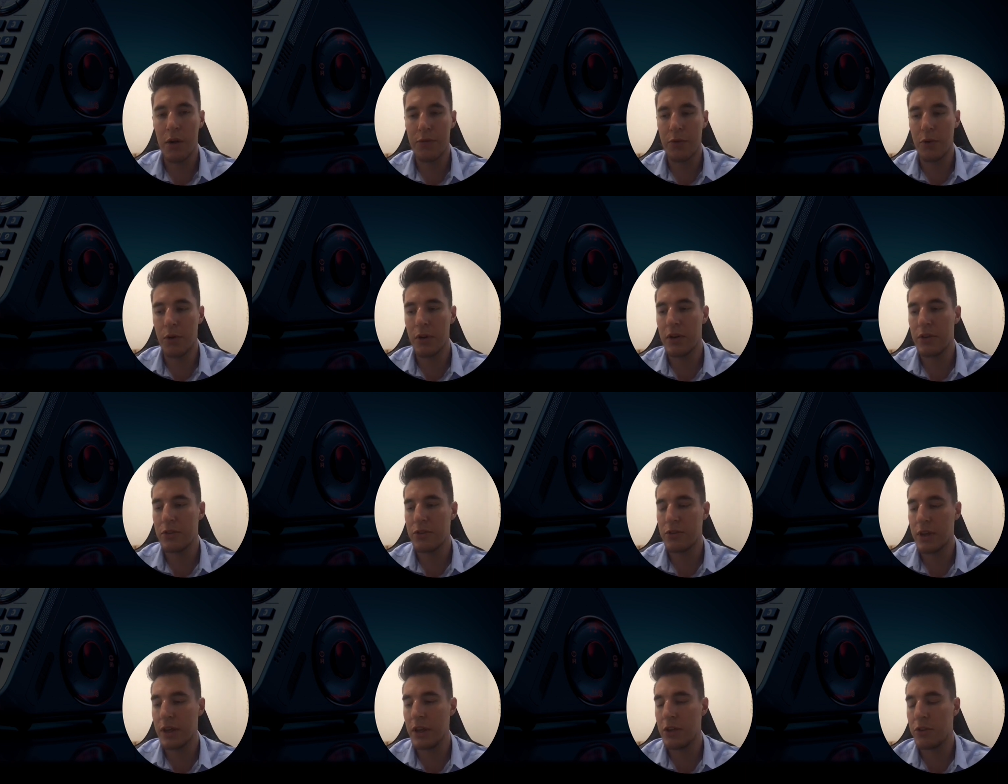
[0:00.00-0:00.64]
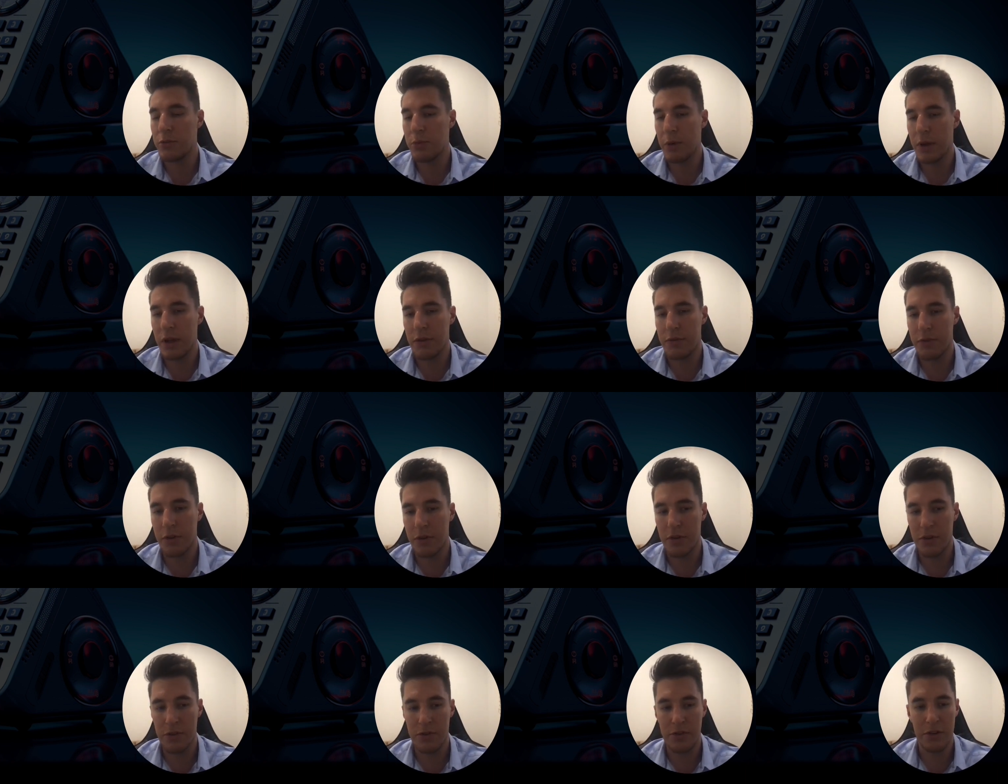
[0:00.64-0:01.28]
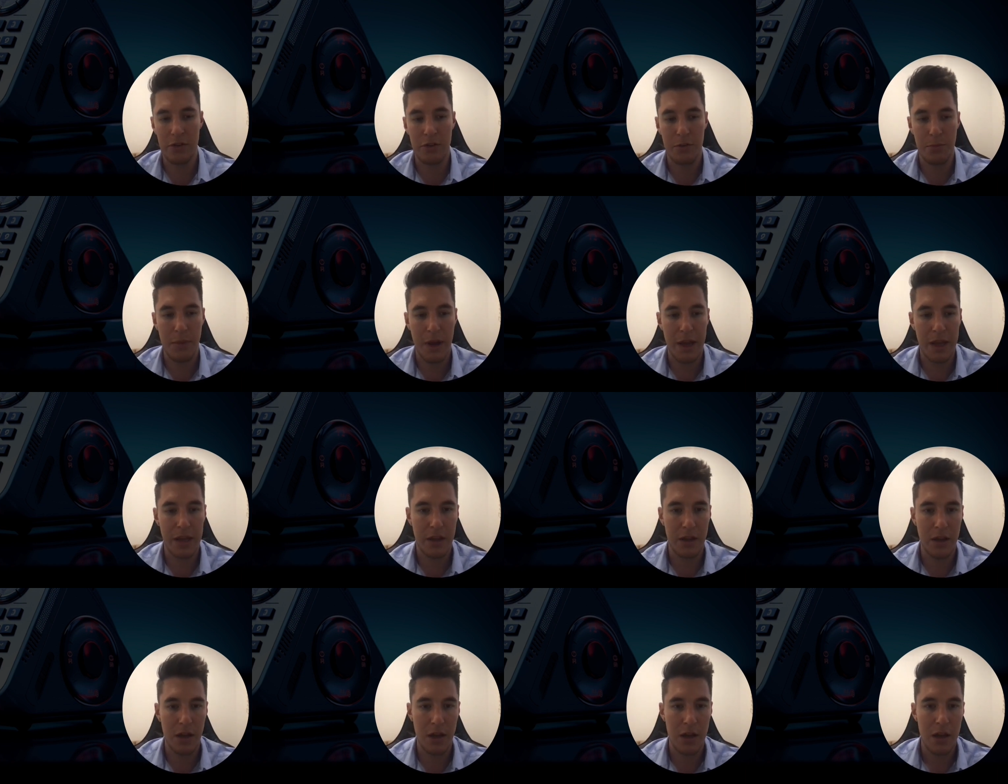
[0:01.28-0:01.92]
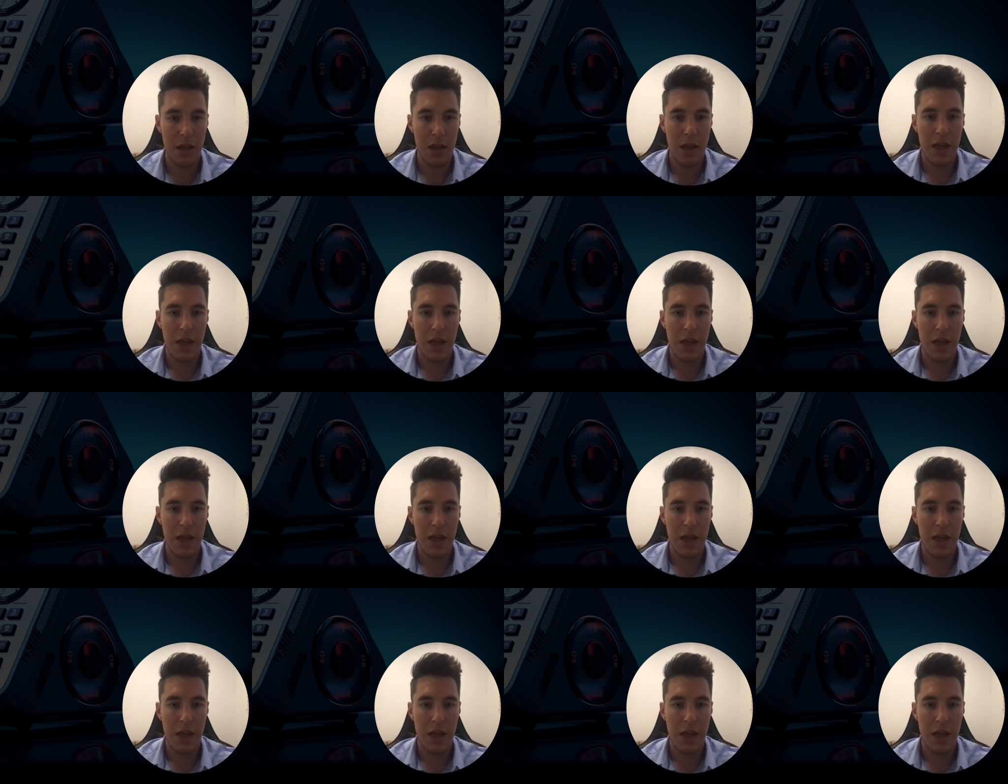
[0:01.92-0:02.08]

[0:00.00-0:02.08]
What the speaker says: you're in the C-suite, if you're a decision maker,